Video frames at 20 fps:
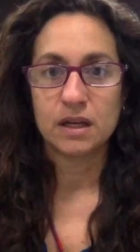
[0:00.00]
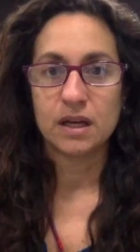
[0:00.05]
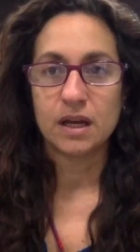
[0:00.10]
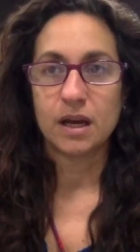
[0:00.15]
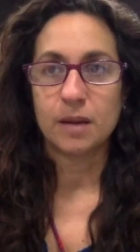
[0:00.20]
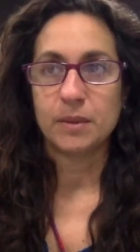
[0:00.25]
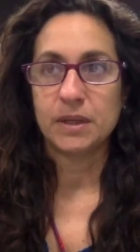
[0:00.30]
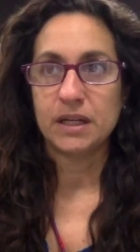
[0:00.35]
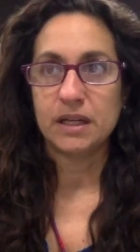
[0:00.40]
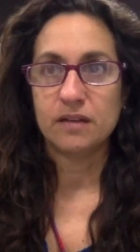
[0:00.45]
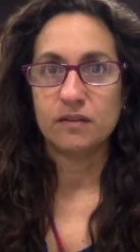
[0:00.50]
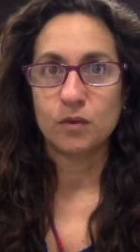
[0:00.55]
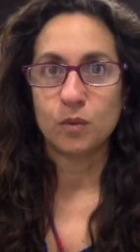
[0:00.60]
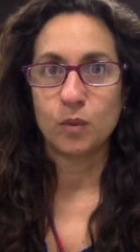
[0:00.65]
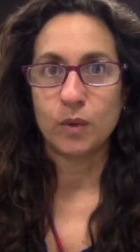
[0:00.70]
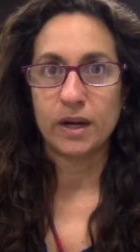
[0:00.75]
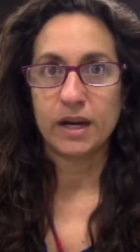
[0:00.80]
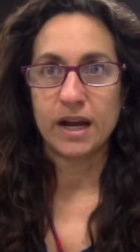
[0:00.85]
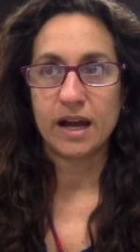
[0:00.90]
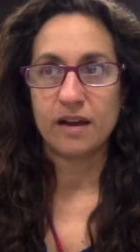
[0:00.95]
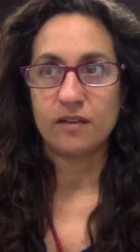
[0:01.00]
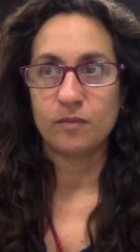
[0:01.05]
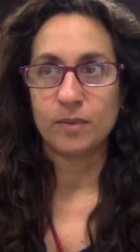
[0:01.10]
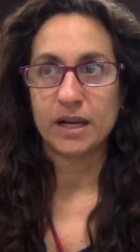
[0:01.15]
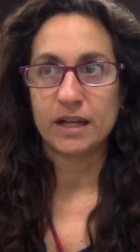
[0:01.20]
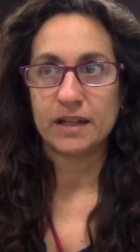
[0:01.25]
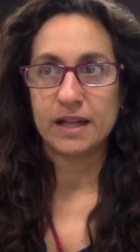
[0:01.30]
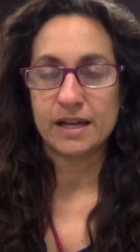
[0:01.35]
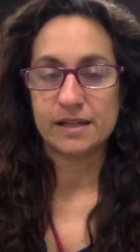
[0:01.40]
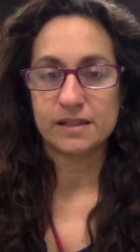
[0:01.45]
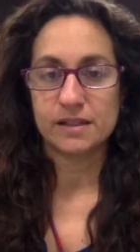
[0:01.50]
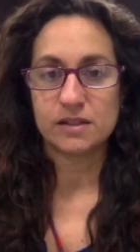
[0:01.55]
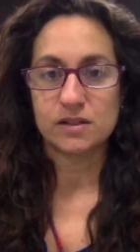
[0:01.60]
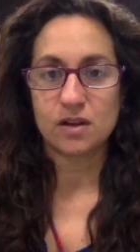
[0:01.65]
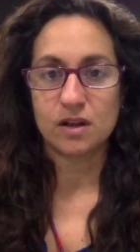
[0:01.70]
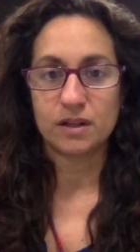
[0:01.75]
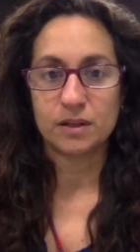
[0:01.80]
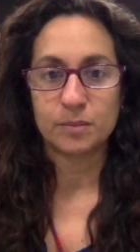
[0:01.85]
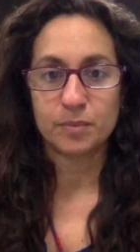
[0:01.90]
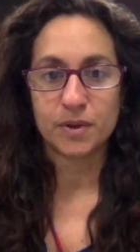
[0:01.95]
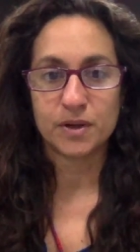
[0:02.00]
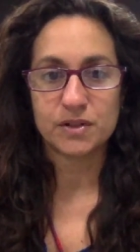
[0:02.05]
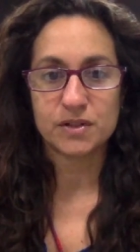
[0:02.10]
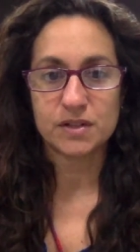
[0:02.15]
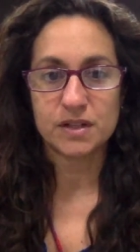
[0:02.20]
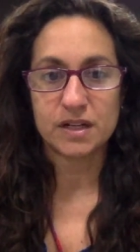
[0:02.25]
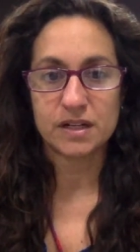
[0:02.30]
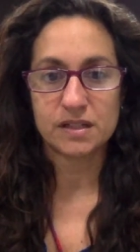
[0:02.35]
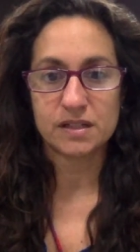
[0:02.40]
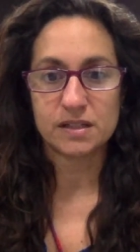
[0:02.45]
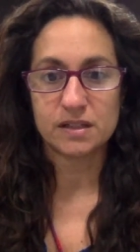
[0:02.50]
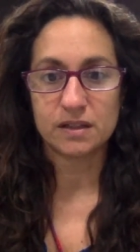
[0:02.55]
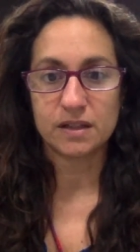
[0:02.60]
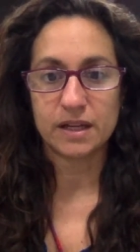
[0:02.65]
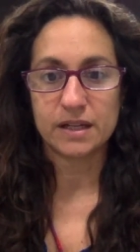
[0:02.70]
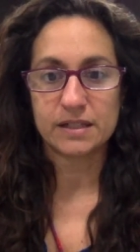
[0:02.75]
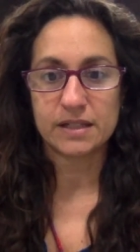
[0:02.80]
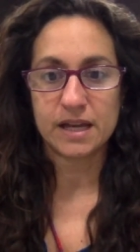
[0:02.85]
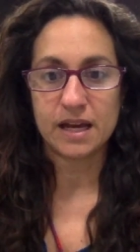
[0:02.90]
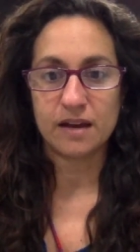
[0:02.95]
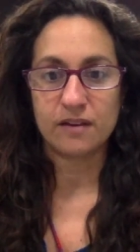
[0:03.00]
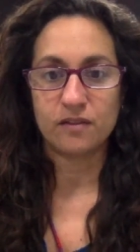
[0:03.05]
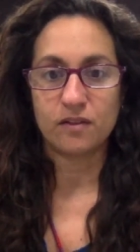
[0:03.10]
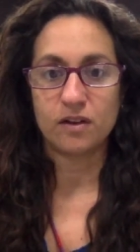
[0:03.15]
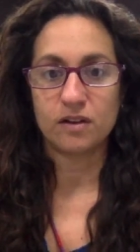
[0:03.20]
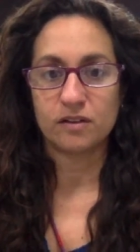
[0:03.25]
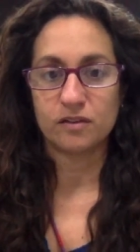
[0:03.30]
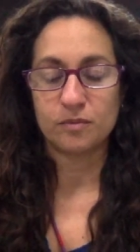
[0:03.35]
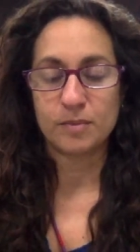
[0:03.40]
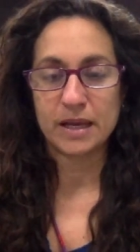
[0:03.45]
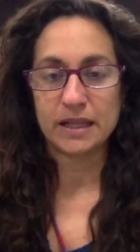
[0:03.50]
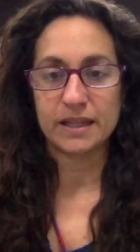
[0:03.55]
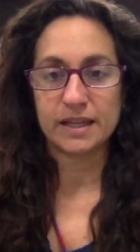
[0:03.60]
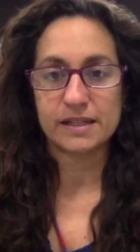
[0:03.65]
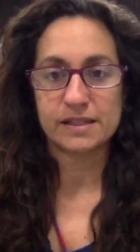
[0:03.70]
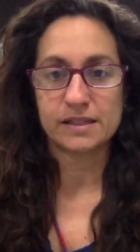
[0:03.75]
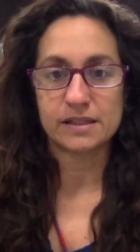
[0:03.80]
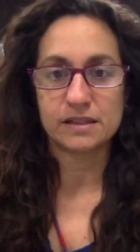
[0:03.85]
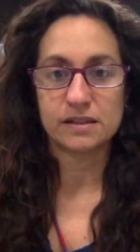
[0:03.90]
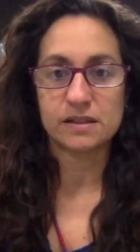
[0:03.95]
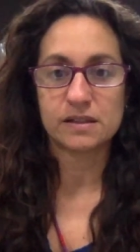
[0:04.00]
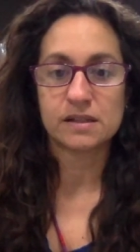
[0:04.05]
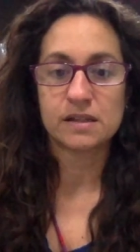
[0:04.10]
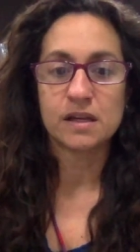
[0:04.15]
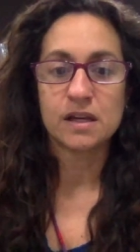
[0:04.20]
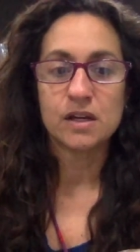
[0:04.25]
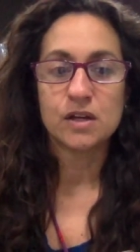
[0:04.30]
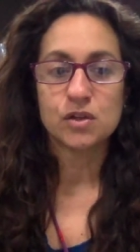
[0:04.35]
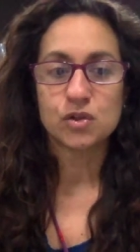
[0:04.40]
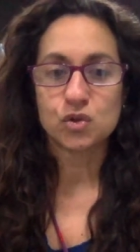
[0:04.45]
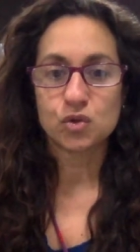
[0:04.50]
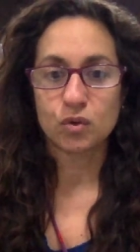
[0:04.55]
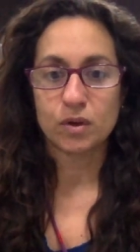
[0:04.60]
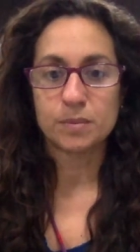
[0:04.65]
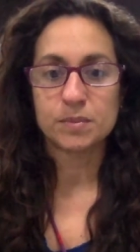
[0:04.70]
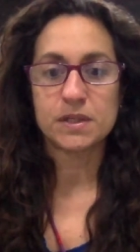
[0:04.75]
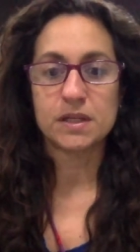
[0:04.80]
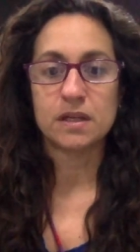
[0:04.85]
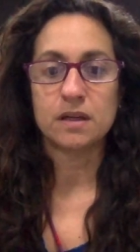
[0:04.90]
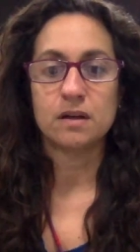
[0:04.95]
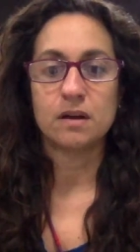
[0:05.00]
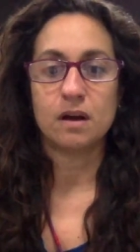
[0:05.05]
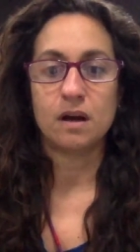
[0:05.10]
I mean, even when I have my classes all in person, I still like to have all of my lessons scripted